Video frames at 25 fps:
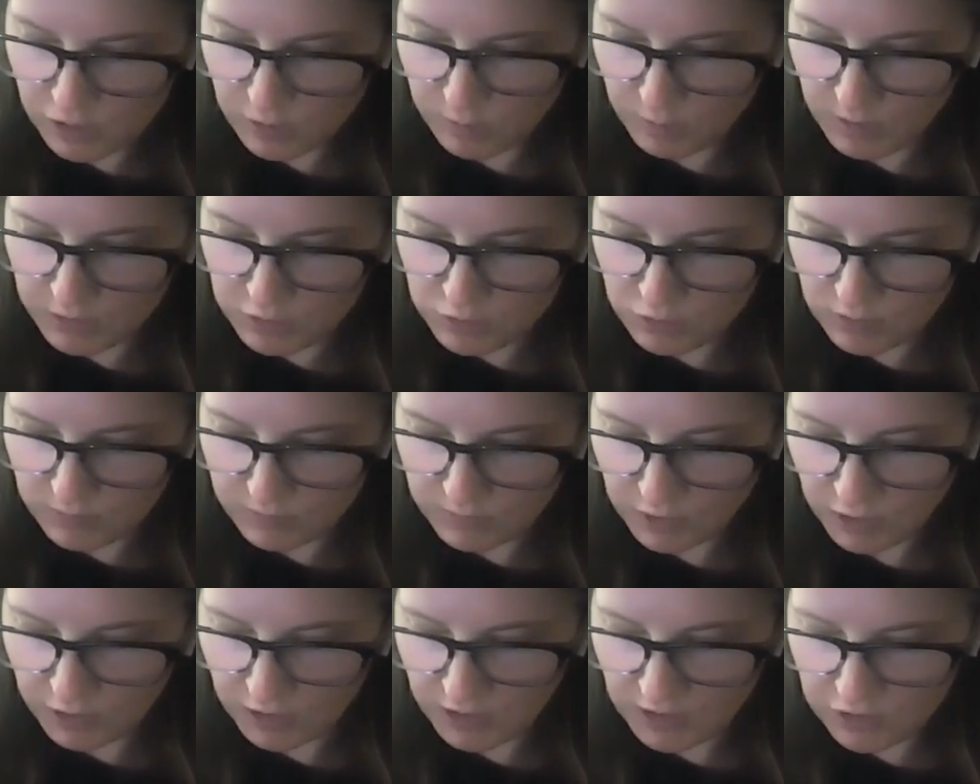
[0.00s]
too much
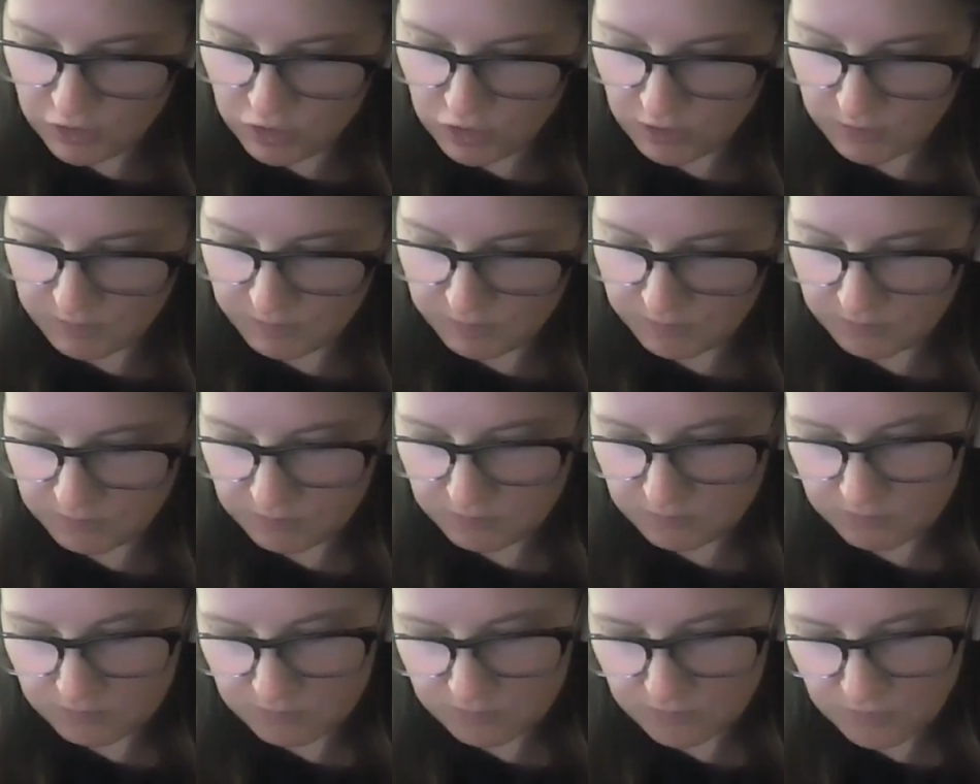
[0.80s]
rim variation,
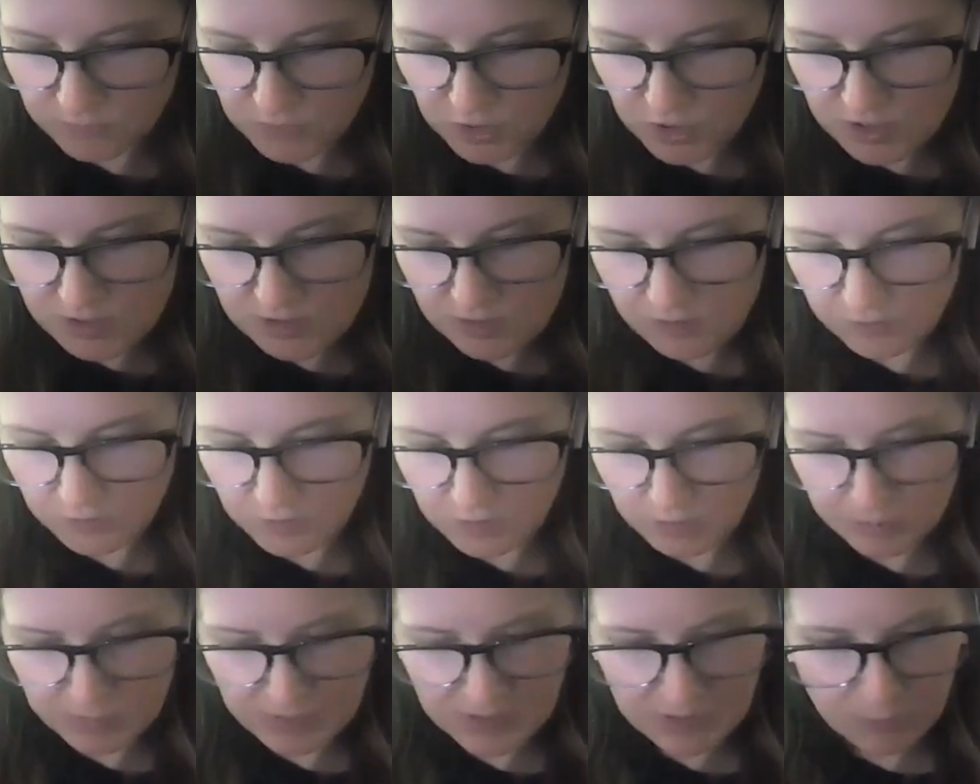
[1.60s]
just a
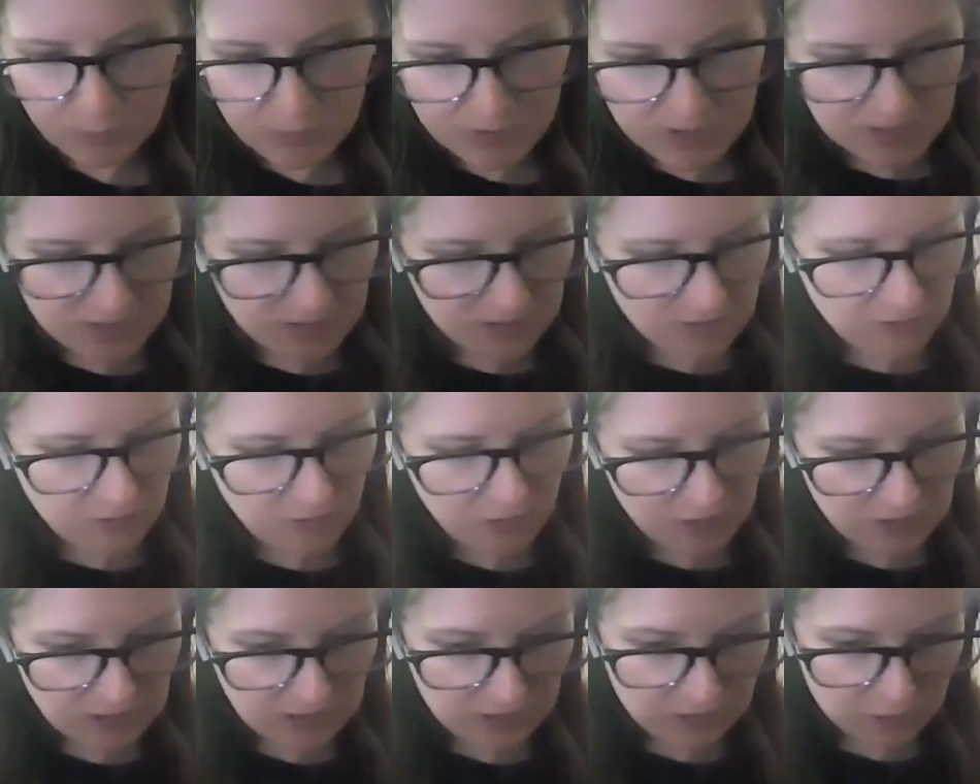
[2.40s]
little bit. What's the
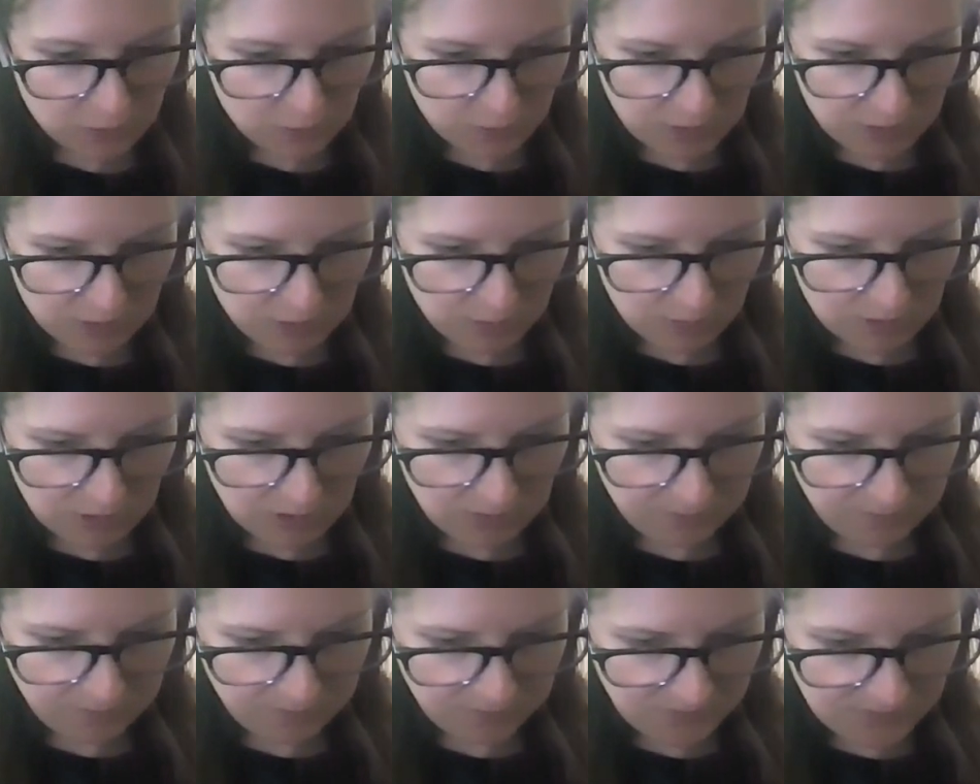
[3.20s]
year in it?
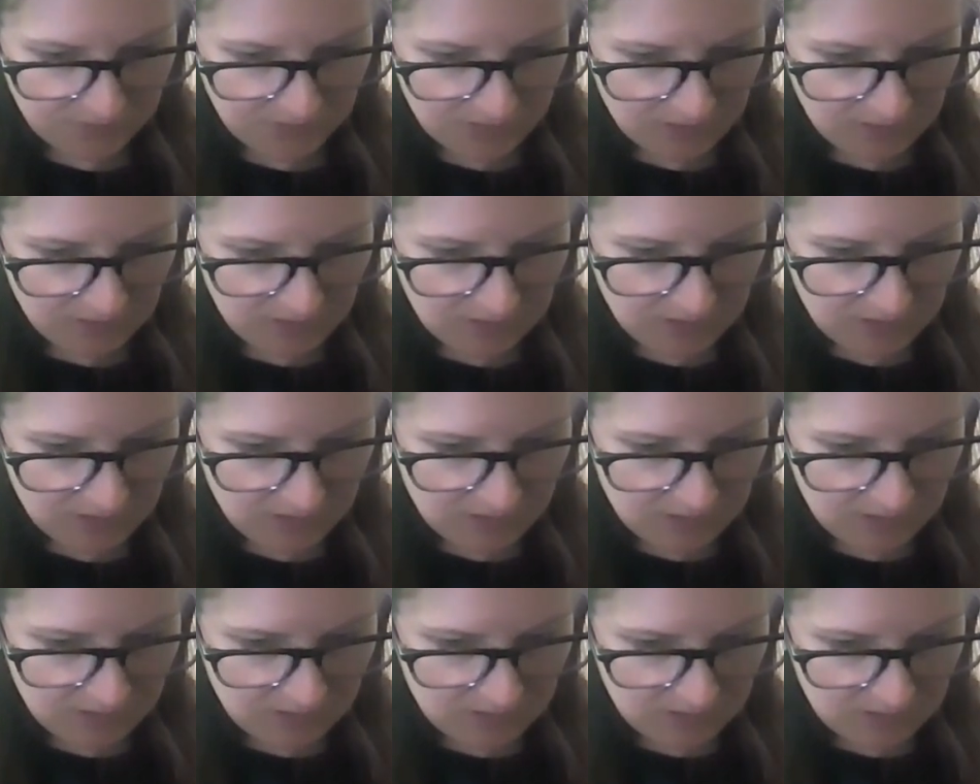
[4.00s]
2020.
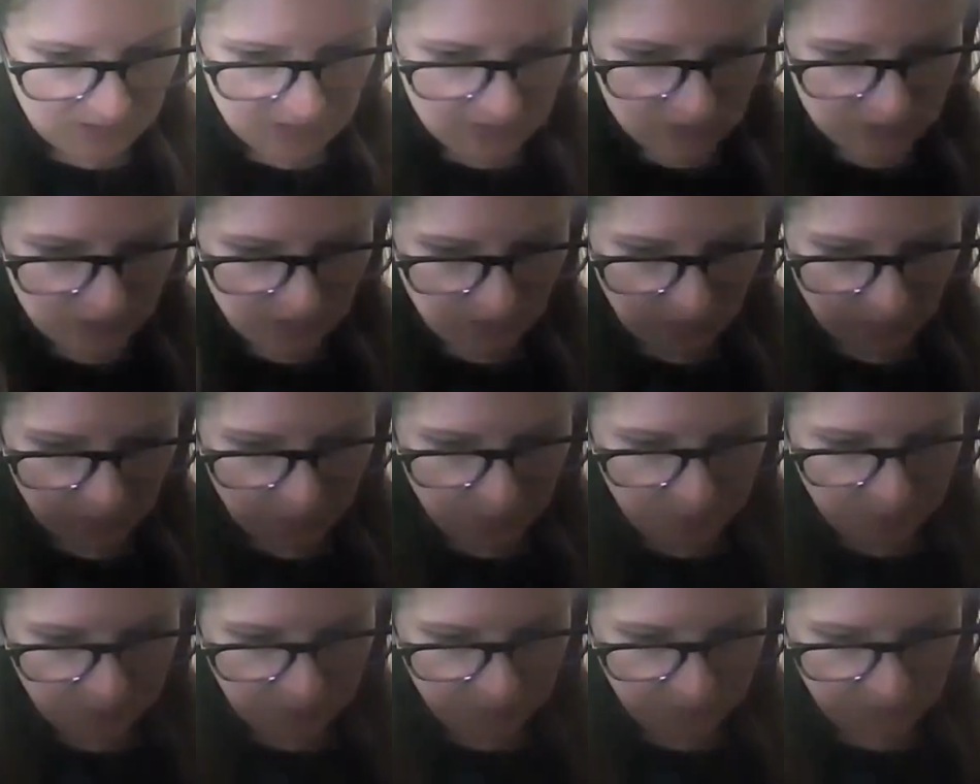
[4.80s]

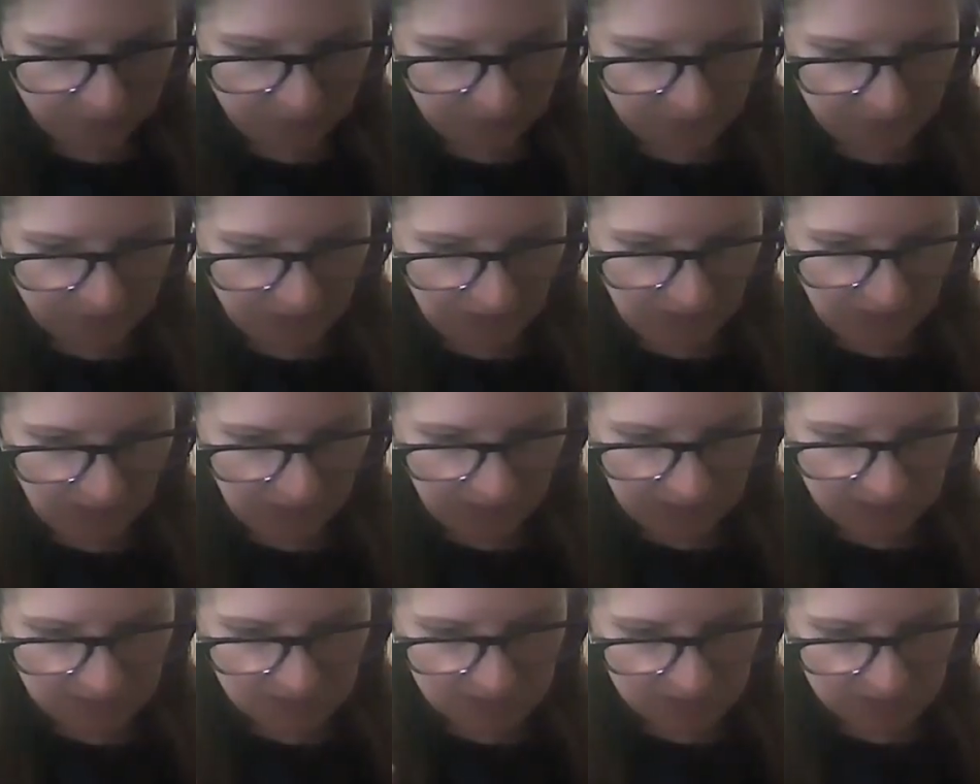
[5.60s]
So it
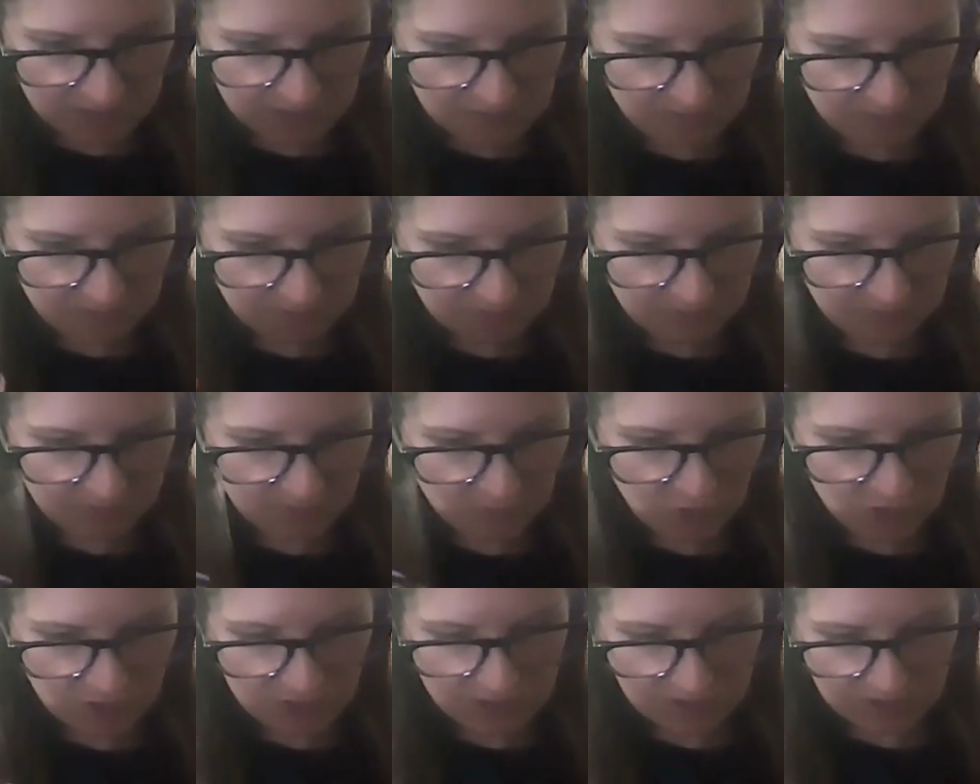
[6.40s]
has
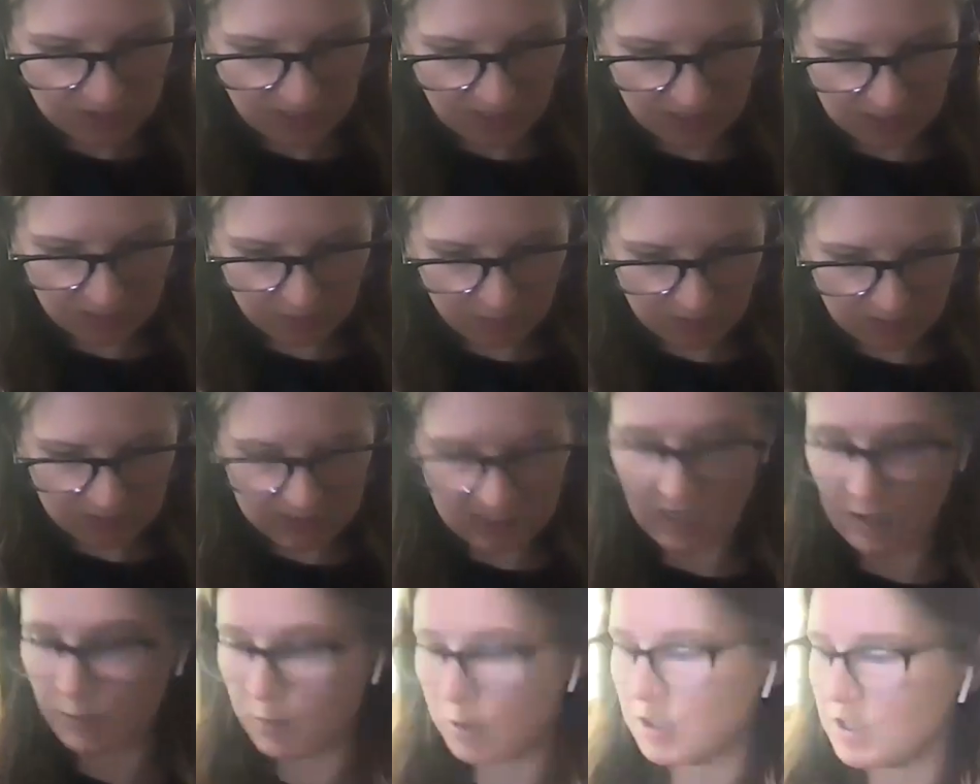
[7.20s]
just a tiny bit
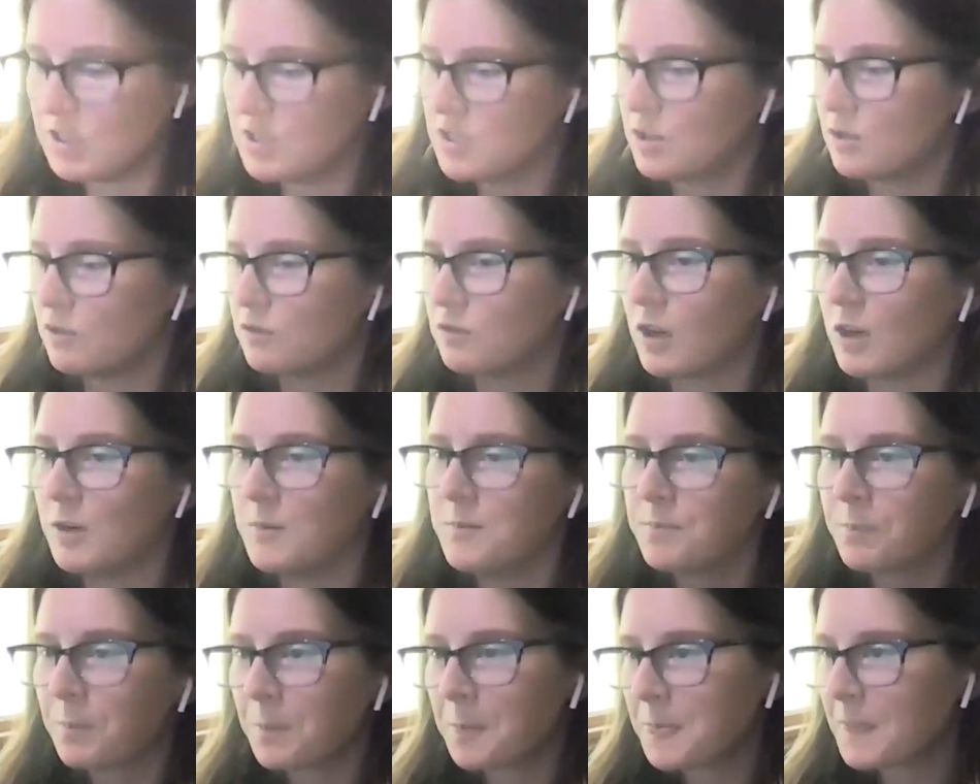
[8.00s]
of time on it so
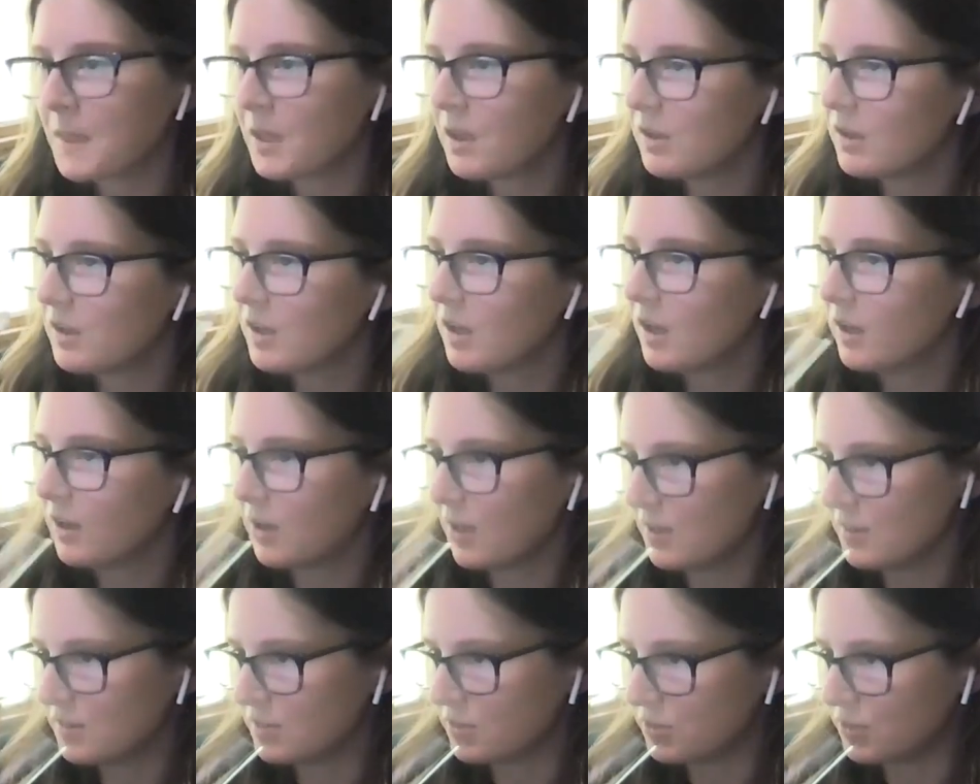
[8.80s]
far.
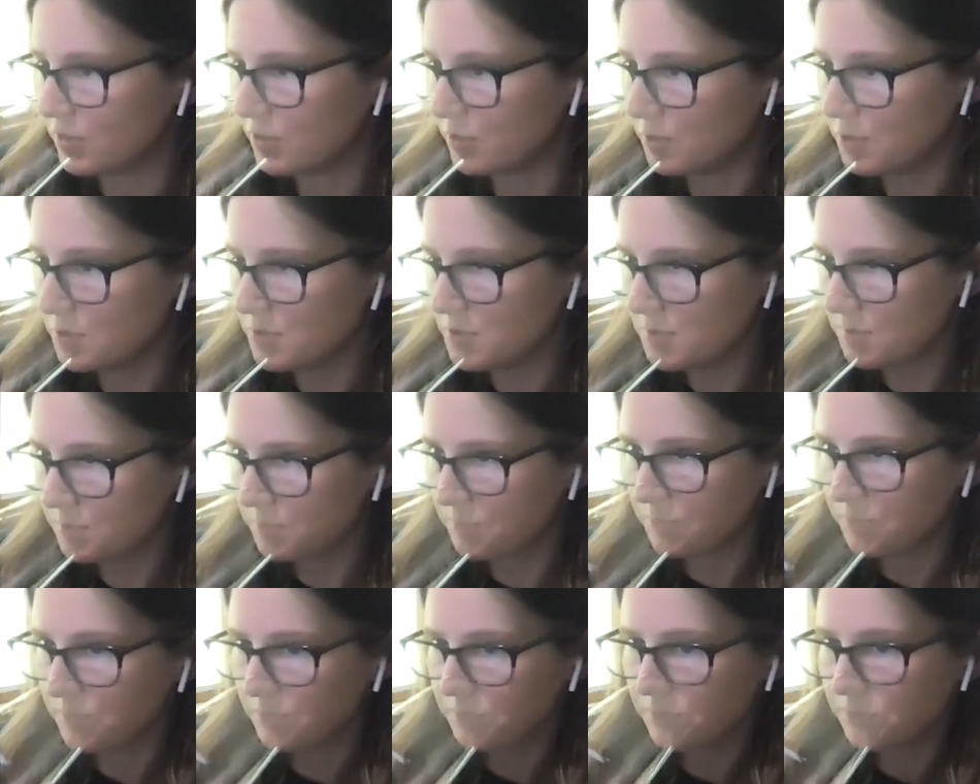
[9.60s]
On the nose,
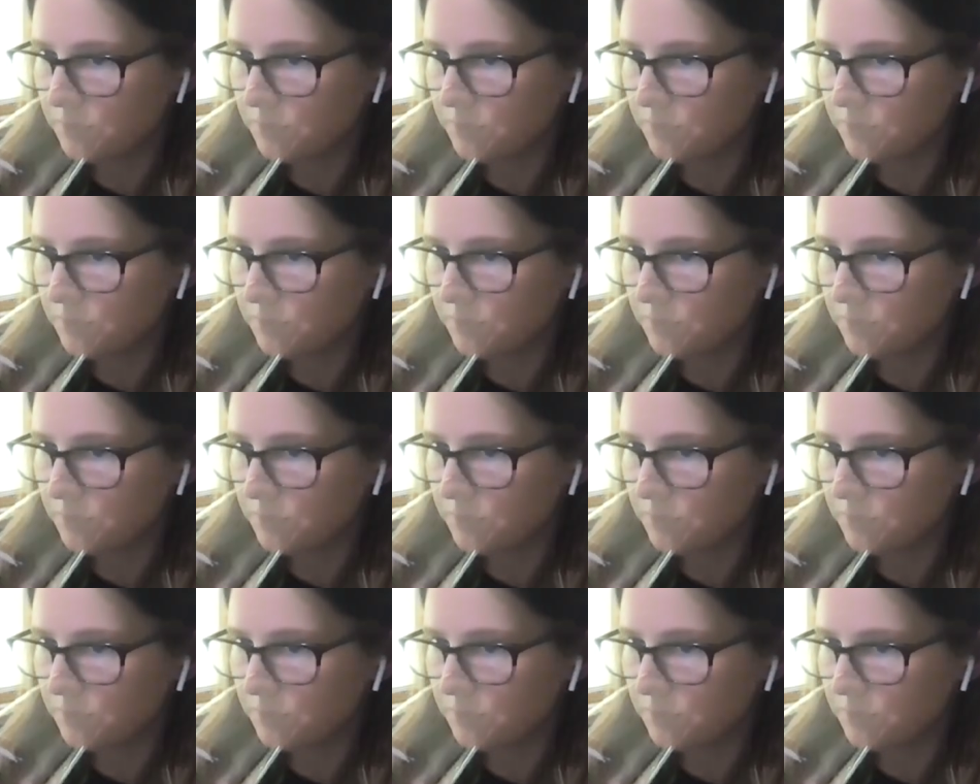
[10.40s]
